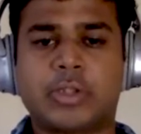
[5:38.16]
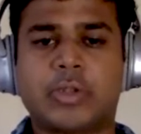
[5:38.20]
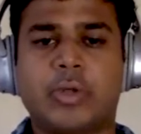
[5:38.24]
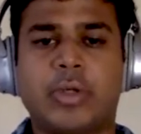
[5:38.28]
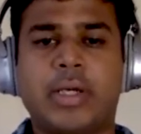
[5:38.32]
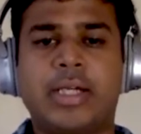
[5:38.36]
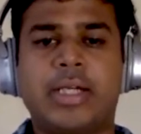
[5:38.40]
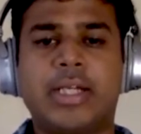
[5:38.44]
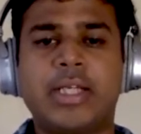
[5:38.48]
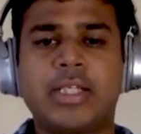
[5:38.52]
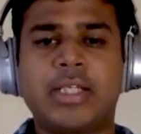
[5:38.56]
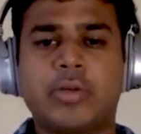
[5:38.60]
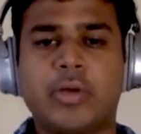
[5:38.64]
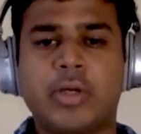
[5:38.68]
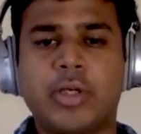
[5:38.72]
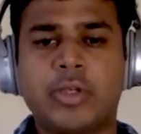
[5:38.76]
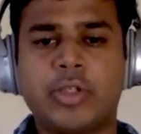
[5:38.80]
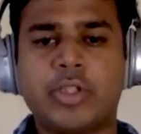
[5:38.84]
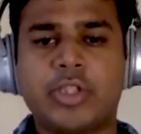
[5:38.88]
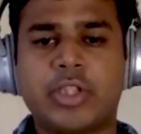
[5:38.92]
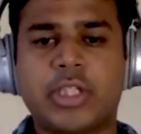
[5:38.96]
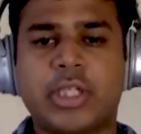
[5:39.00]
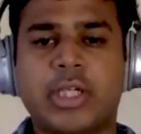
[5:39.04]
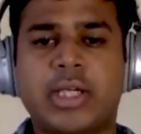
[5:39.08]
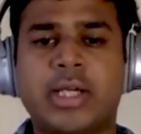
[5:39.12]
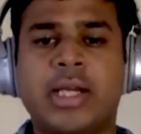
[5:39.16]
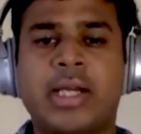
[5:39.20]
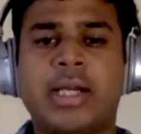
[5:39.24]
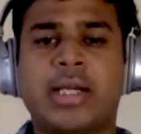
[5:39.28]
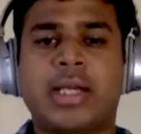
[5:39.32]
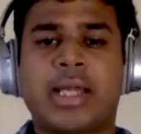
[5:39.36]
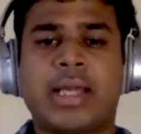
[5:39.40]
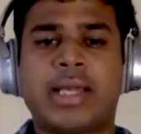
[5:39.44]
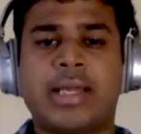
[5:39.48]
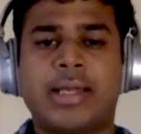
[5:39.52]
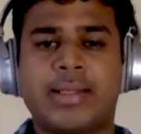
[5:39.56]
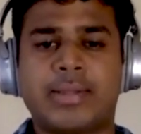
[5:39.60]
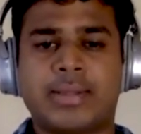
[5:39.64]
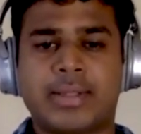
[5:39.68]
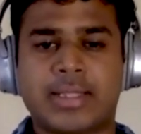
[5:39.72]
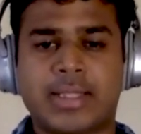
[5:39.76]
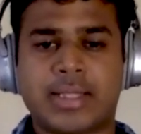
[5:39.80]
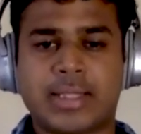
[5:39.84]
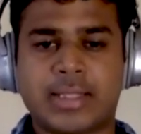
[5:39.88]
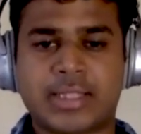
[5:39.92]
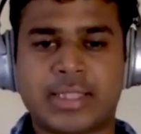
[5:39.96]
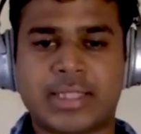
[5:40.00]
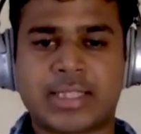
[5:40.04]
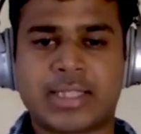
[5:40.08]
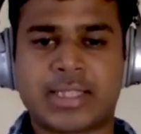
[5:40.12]
So it is going to generate a
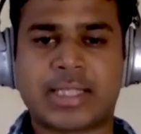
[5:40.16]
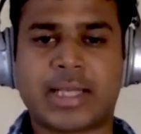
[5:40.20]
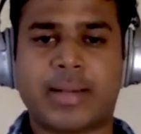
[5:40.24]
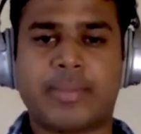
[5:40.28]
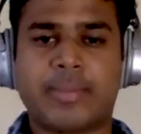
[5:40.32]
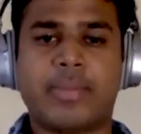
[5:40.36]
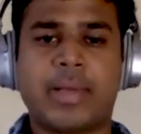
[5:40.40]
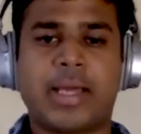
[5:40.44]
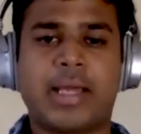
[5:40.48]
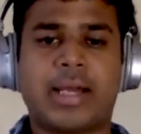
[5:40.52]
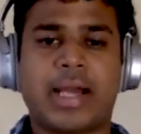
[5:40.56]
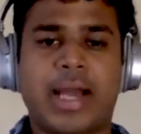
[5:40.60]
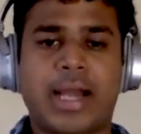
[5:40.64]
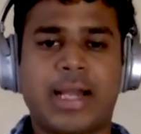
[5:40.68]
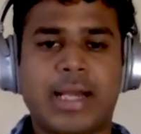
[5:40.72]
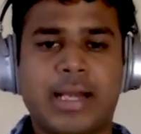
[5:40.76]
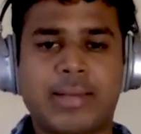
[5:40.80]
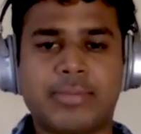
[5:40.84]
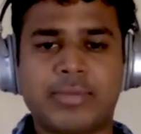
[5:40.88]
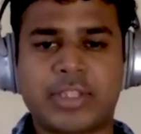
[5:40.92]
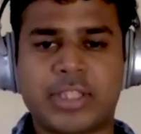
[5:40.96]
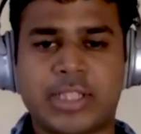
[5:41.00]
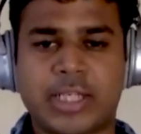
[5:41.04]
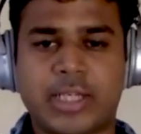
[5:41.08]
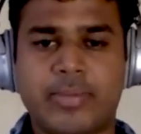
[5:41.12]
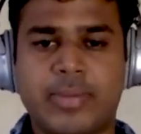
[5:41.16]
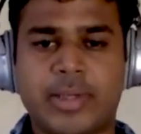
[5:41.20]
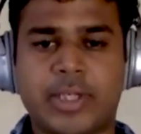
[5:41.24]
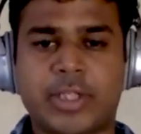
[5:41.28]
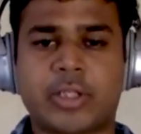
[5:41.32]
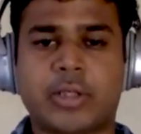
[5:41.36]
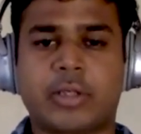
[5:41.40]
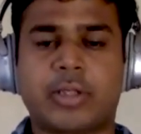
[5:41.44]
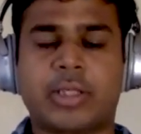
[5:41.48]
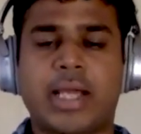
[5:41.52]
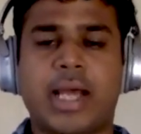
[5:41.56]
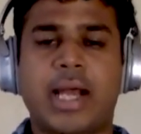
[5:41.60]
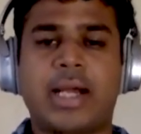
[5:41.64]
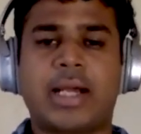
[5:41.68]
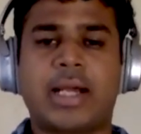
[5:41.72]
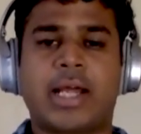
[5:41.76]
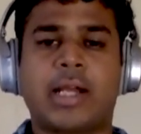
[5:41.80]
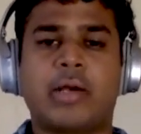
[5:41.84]
random set based on that,